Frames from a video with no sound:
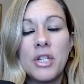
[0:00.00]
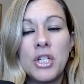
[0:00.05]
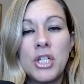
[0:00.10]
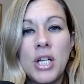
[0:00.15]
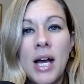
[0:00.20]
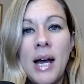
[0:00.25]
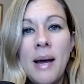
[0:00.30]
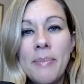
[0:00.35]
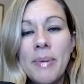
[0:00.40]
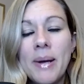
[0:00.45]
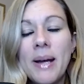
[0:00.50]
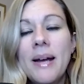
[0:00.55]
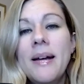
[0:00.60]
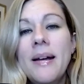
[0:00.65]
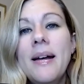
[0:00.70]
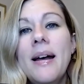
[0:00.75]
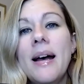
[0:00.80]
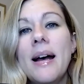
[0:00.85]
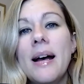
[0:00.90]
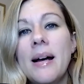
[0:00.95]
shop.
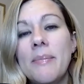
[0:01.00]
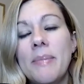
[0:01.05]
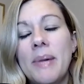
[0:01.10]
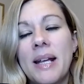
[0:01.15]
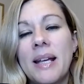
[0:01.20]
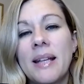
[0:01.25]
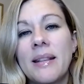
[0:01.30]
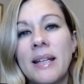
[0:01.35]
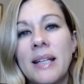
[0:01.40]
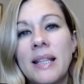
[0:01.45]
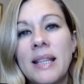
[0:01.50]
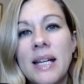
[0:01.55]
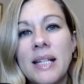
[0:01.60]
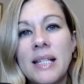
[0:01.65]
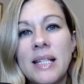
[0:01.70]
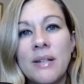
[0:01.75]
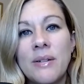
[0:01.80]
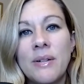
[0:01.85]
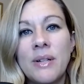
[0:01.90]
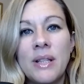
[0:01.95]
I can link that
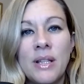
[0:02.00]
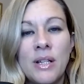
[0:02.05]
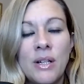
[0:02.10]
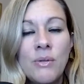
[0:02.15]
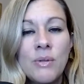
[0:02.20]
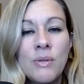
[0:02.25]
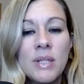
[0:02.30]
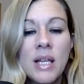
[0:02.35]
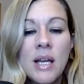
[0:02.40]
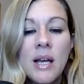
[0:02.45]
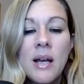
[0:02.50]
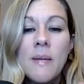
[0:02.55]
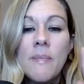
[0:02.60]
down in the notes.